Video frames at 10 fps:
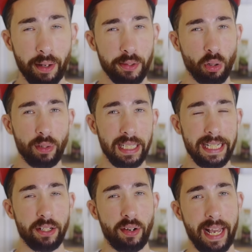if you're not really
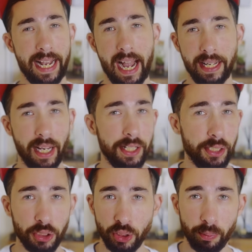in on AI and you're
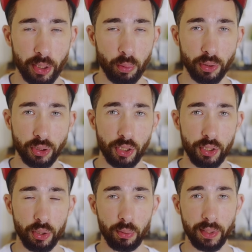just someone who wants to
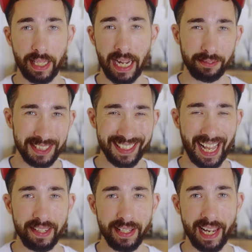do the kind of
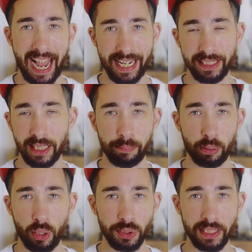standard editing
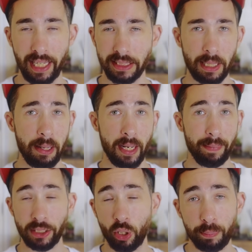process,
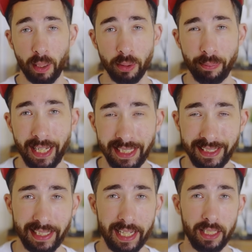that's not a problem. As I
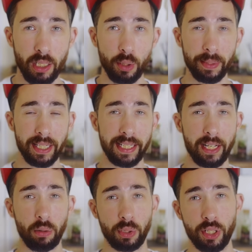say, Luminar
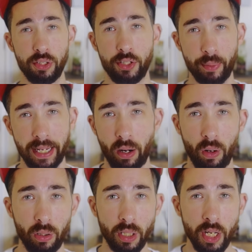Neo can do it
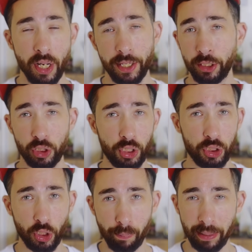all. You just
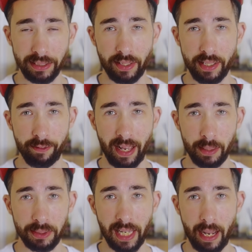jump into the
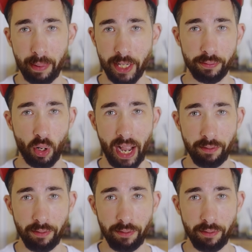Develop tab and you've got